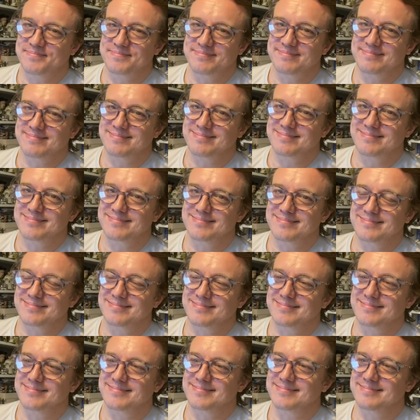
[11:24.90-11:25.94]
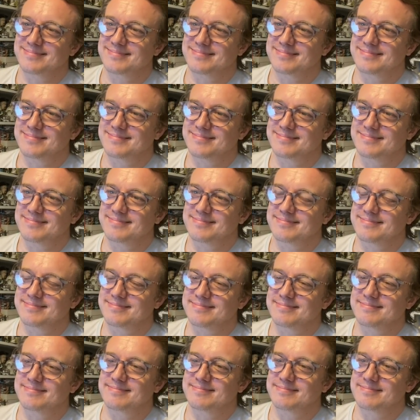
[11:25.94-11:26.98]

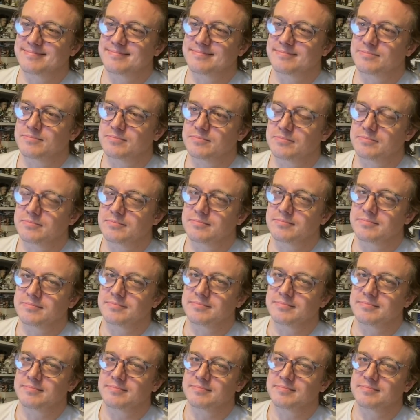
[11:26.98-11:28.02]
(not speaking)